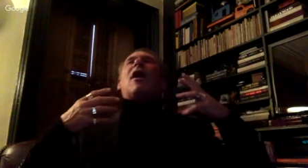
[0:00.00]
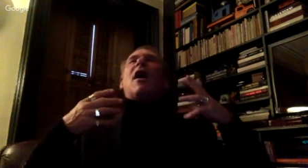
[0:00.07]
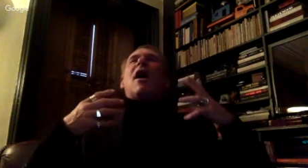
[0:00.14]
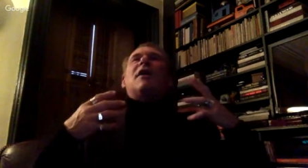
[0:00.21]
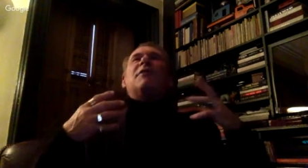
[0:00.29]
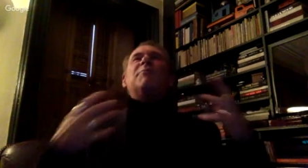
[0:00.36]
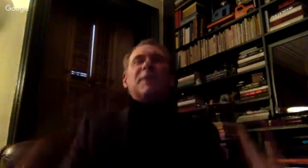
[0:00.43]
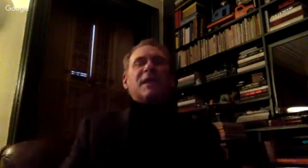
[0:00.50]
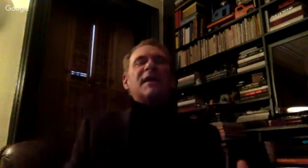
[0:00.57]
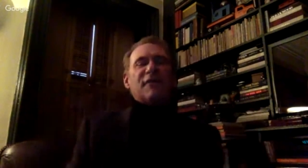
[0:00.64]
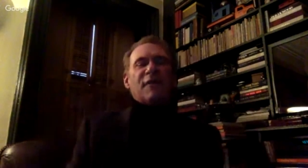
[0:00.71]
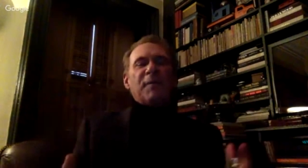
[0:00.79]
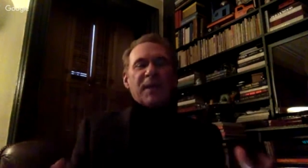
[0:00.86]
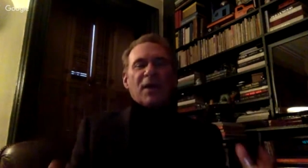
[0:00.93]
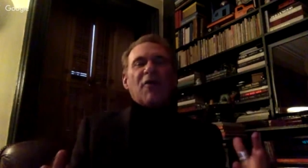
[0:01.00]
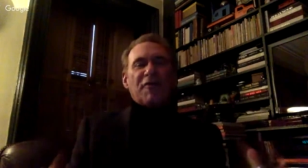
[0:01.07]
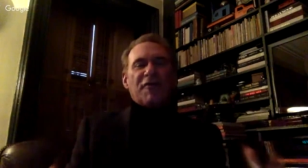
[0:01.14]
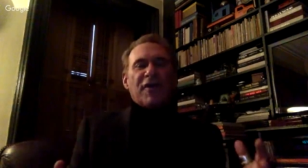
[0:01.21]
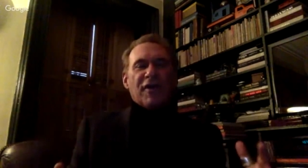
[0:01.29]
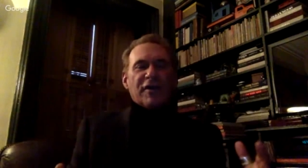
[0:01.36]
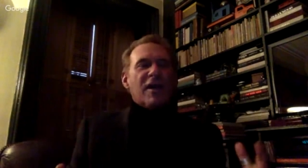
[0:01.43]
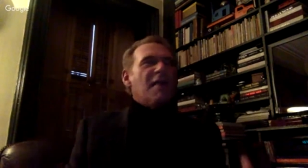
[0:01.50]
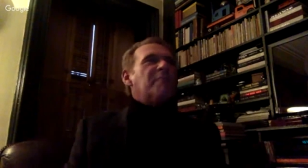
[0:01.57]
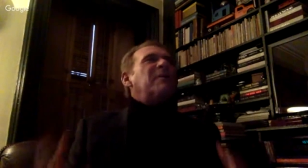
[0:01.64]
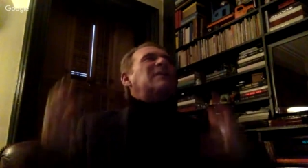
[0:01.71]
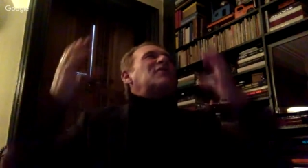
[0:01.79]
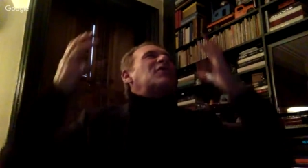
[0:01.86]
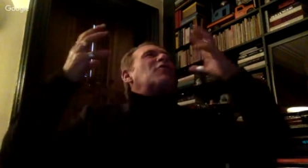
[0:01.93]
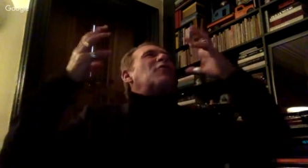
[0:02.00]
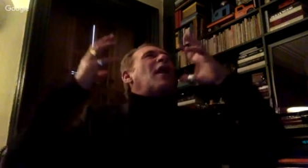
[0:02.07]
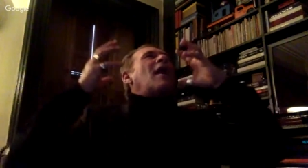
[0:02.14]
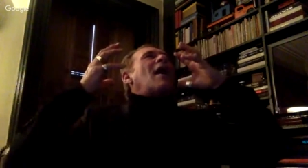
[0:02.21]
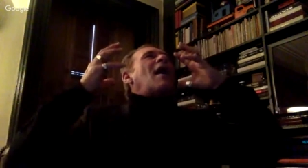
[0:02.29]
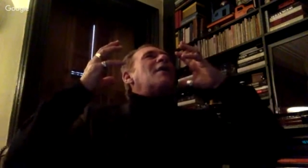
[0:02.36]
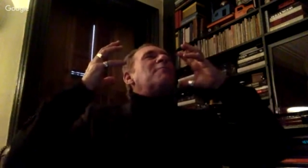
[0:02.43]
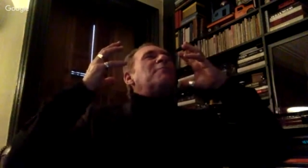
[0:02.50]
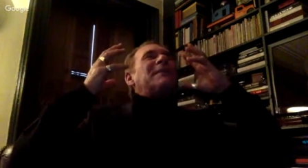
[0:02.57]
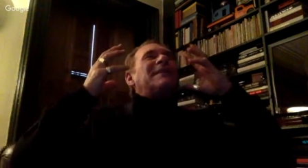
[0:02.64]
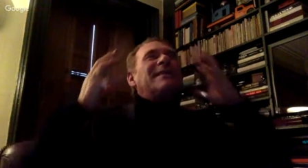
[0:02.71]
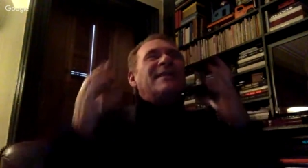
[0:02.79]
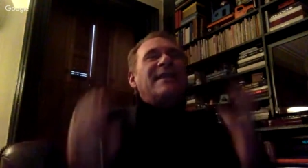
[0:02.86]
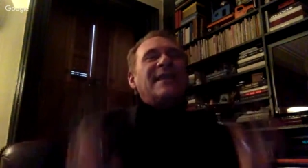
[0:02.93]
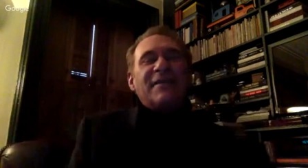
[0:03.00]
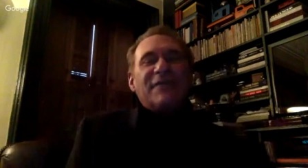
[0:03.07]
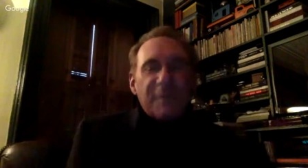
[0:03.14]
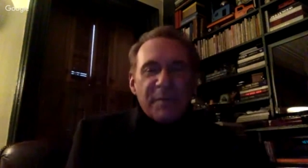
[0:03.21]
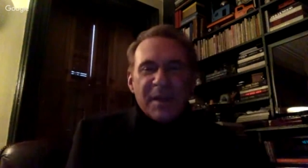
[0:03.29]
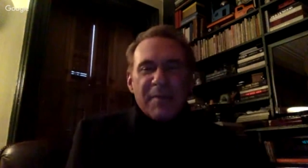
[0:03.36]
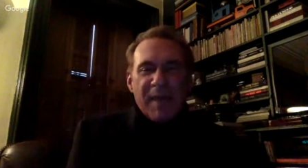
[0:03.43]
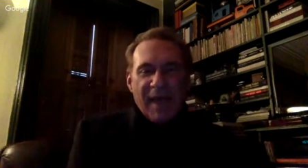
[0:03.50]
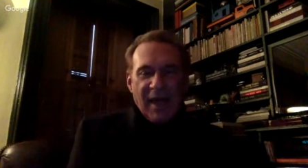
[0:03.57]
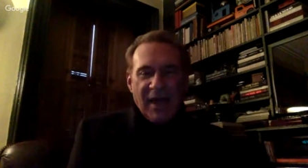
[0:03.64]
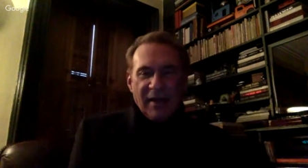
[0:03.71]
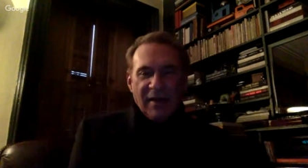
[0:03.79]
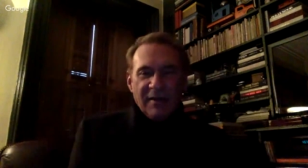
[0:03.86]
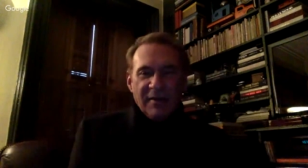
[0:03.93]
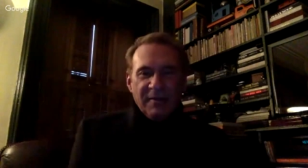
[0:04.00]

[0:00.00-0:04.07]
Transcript: unbelievably overt, but so unbelievably made.